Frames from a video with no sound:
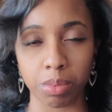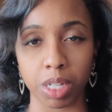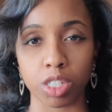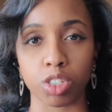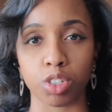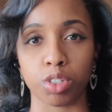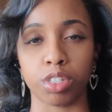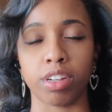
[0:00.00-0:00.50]
Make
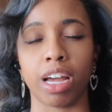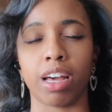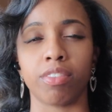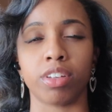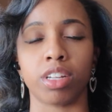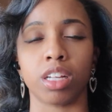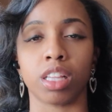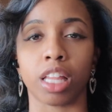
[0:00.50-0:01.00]
sure you're
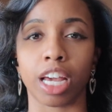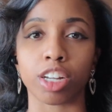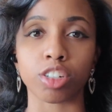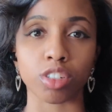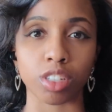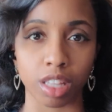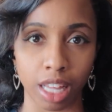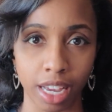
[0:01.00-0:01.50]
having
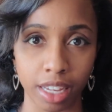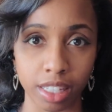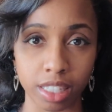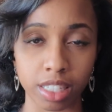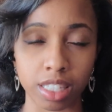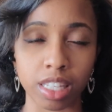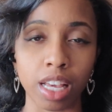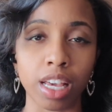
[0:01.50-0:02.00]

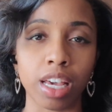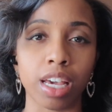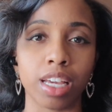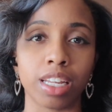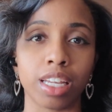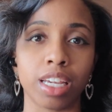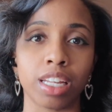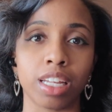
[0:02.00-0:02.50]
electrolytes
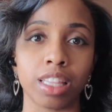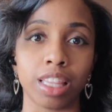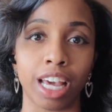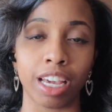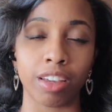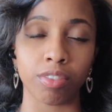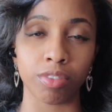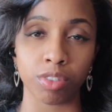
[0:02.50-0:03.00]
and eating
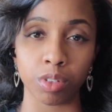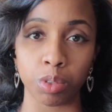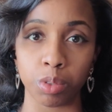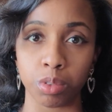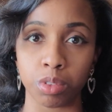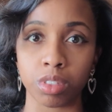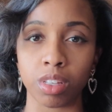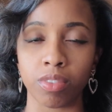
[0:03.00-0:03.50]
light
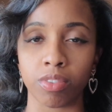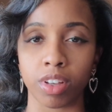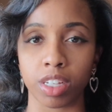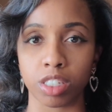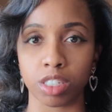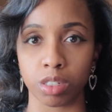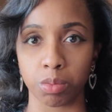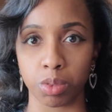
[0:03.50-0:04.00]
foods and
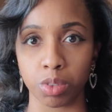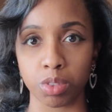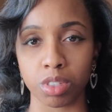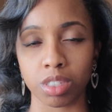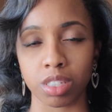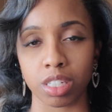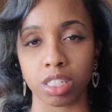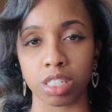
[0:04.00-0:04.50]

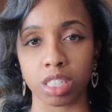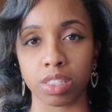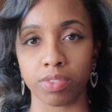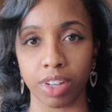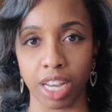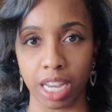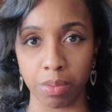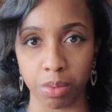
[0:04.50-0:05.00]
vegetables such as
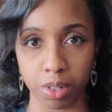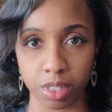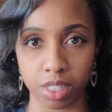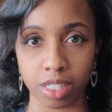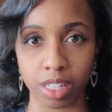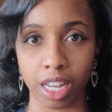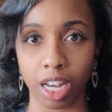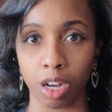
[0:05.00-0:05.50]
fiber
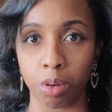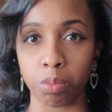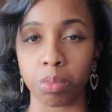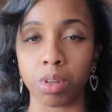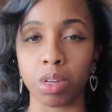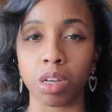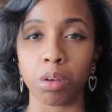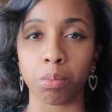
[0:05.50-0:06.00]
to help
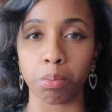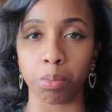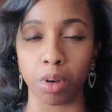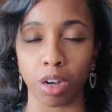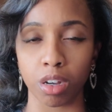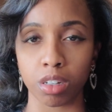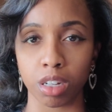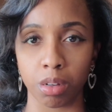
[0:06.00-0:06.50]

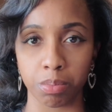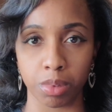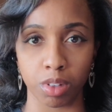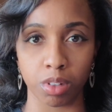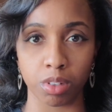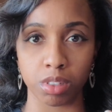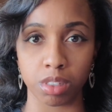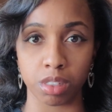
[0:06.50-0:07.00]
bulk up
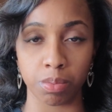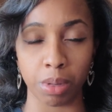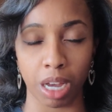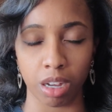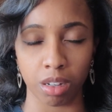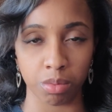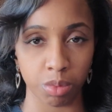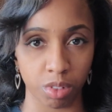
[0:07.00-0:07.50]
those
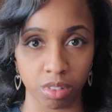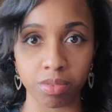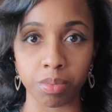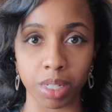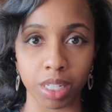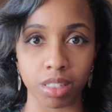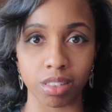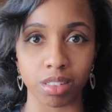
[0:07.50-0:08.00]
bowel
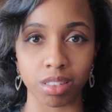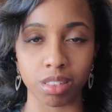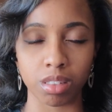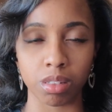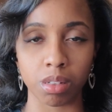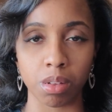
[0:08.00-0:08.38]
movements.